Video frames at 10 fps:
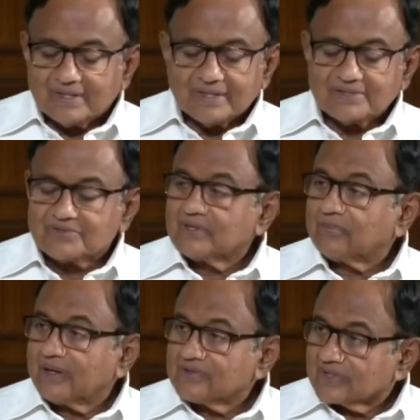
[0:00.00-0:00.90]
Is it the
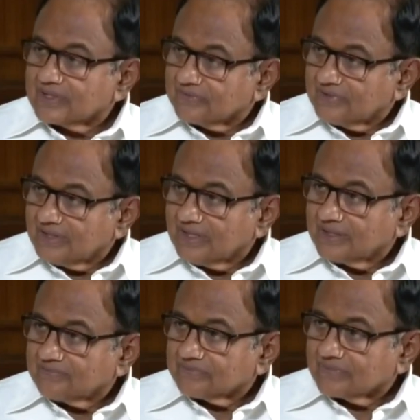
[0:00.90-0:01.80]
President of
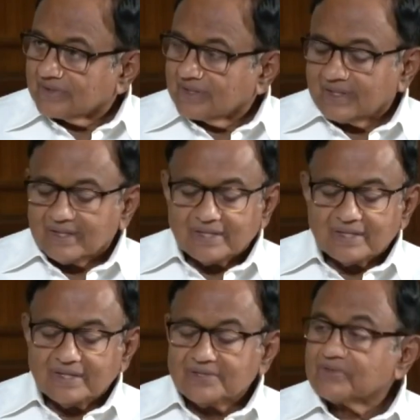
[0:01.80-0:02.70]
India?
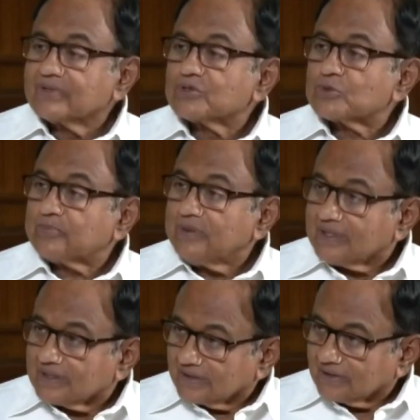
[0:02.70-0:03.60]
Is it the
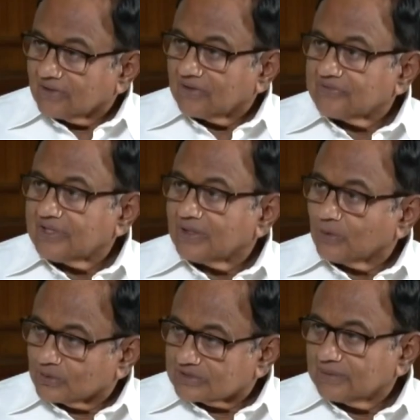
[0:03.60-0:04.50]
Speaker of the
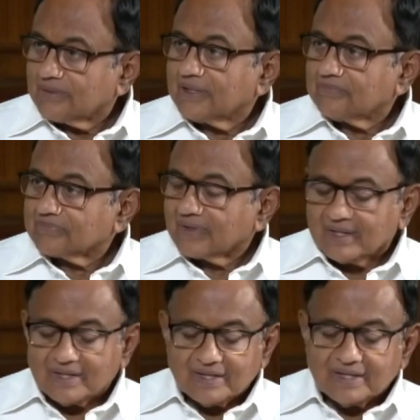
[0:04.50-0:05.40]
Lok Sabha?
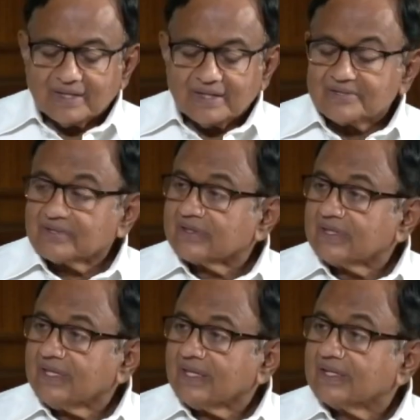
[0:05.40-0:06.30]
Is it
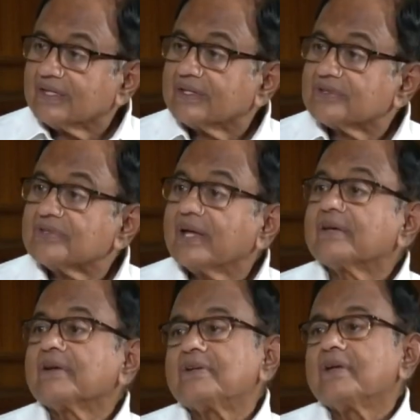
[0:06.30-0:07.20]
the
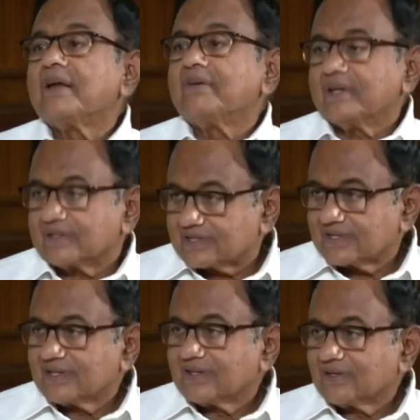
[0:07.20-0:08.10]
Secretariat
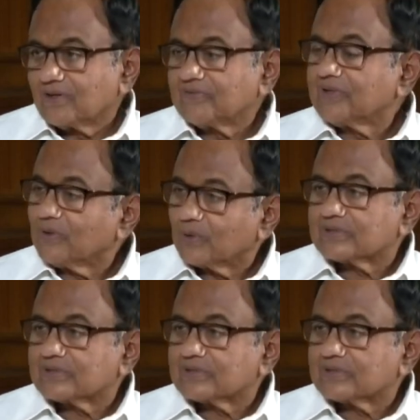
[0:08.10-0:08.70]
of the Lok